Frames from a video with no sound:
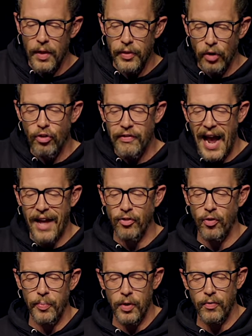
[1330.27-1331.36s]
They're just
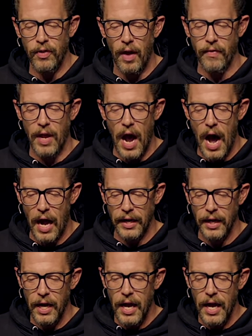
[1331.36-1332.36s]
attributes of God,